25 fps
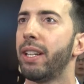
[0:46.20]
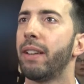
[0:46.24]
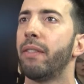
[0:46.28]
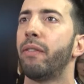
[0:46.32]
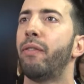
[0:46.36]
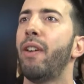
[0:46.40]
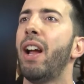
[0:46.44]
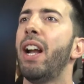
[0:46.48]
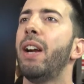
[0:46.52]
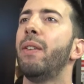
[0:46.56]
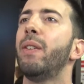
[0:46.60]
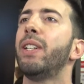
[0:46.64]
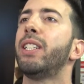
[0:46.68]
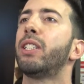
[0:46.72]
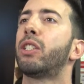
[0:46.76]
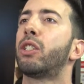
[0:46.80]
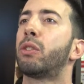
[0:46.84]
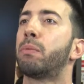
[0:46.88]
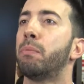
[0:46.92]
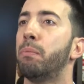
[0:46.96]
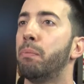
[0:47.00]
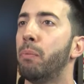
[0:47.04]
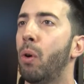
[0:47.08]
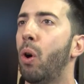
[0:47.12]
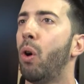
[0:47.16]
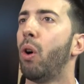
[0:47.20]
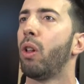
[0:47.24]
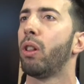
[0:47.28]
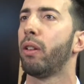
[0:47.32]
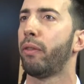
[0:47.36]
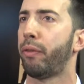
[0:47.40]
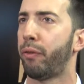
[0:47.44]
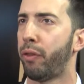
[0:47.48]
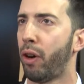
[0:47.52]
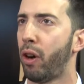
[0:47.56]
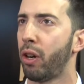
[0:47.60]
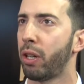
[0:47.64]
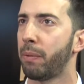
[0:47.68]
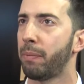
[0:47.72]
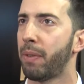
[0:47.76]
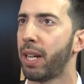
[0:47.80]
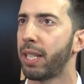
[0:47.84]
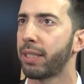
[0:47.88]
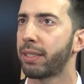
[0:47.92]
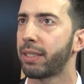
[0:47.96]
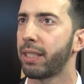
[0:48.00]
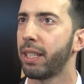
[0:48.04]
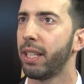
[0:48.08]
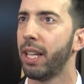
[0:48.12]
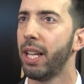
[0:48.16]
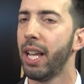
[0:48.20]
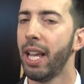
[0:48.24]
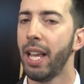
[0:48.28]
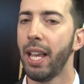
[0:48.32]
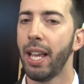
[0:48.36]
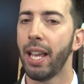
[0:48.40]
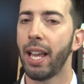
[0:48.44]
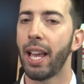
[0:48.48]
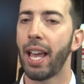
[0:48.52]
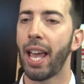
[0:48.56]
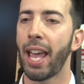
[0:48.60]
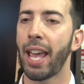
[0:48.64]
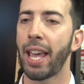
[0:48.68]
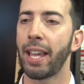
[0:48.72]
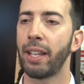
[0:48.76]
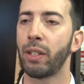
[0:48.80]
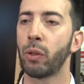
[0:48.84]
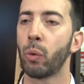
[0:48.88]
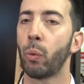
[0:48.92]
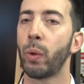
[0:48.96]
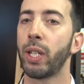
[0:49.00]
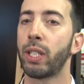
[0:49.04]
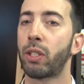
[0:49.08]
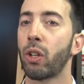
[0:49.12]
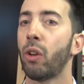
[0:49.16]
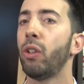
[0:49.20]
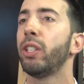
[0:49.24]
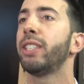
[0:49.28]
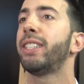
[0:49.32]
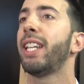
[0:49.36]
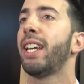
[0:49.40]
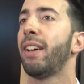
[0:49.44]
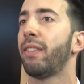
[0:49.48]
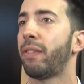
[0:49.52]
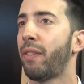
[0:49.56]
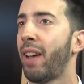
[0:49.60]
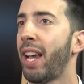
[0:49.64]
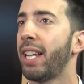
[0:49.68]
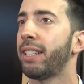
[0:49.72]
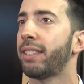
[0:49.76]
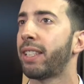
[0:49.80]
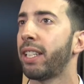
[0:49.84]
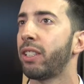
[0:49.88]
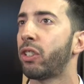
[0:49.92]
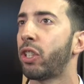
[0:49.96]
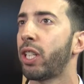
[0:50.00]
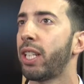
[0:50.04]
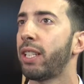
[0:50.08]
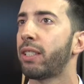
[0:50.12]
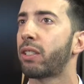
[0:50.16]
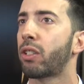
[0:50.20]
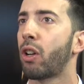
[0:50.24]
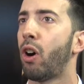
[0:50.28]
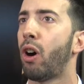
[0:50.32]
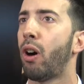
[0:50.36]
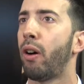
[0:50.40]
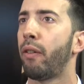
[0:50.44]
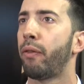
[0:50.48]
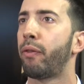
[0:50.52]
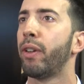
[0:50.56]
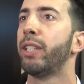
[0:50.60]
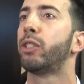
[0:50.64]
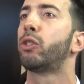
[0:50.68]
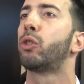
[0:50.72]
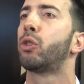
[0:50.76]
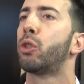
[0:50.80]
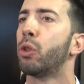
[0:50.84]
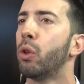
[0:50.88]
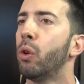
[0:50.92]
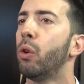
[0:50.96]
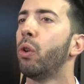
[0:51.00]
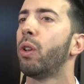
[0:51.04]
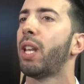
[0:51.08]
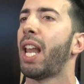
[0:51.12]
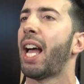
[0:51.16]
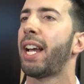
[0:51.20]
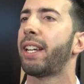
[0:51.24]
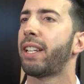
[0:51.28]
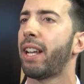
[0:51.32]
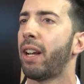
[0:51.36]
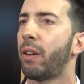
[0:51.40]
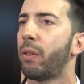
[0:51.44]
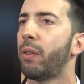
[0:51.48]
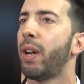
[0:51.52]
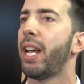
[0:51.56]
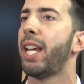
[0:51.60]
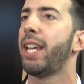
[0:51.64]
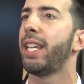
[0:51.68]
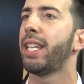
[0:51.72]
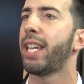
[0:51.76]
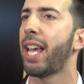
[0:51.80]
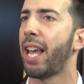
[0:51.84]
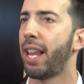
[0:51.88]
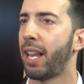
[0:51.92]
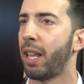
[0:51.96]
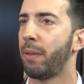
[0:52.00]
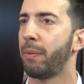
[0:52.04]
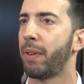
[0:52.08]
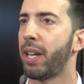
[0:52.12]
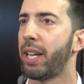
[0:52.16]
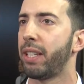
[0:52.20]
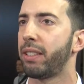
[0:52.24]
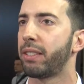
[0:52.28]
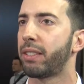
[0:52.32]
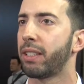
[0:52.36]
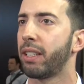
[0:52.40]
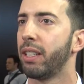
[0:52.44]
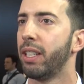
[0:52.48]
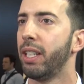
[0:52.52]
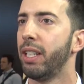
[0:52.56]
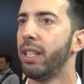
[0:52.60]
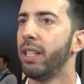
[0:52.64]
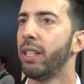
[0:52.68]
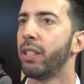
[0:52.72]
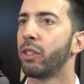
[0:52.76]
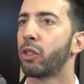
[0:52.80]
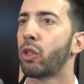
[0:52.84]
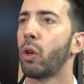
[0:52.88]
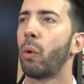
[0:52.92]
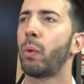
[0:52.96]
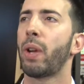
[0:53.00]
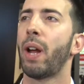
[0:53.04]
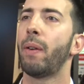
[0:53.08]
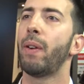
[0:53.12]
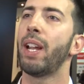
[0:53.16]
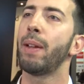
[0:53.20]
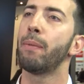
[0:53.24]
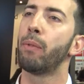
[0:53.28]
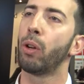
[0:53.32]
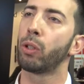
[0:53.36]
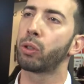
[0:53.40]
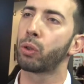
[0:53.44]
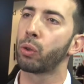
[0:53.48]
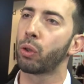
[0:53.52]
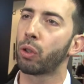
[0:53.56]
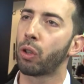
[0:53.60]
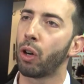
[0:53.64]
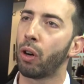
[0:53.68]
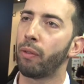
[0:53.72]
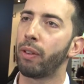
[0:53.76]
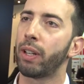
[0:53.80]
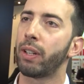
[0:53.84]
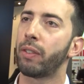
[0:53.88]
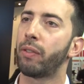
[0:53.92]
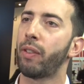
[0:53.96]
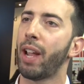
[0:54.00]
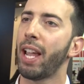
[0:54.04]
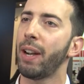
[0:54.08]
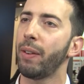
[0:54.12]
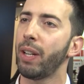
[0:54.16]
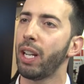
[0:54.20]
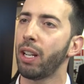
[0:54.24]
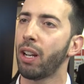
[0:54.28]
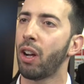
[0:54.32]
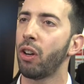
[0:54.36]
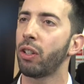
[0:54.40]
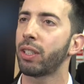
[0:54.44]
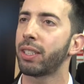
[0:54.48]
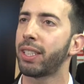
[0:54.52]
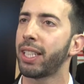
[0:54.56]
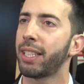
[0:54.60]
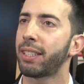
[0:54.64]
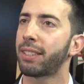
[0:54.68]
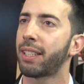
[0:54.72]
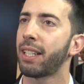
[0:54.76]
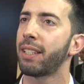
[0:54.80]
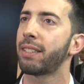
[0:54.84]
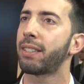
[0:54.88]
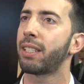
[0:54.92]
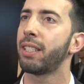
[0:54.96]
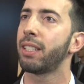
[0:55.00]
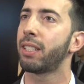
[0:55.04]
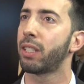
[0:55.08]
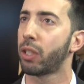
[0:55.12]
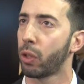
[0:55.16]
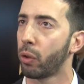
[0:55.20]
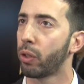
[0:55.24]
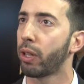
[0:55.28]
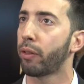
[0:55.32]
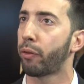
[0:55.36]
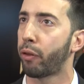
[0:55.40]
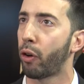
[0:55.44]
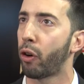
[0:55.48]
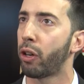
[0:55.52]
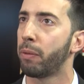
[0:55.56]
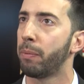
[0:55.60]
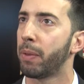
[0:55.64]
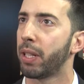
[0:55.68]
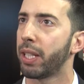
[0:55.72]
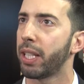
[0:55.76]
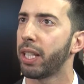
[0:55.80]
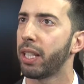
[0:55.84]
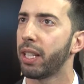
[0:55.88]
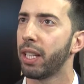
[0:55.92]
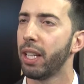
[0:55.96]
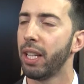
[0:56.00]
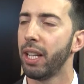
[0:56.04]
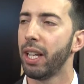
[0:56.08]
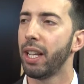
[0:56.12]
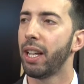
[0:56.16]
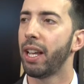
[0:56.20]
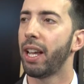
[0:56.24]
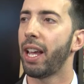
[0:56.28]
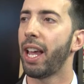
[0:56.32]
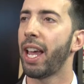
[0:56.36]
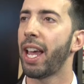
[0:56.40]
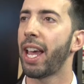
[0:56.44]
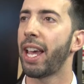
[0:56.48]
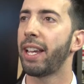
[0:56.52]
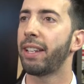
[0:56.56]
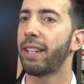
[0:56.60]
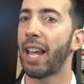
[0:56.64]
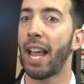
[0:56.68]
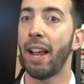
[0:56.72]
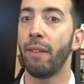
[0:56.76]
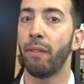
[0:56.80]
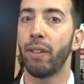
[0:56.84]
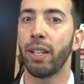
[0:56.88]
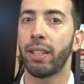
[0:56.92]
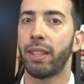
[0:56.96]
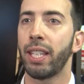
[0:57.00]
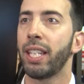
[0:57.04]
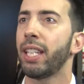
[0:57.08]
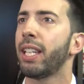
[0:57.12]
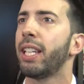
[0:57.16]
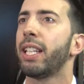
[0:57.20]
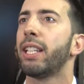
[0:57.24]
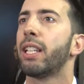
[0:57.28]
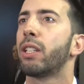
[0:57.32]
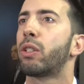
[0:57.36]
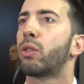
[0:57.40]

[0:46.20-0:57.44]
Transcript: in a very small format, and with all the advantages of a true line array element. So we are able to cover very long distances uniformly, and everything in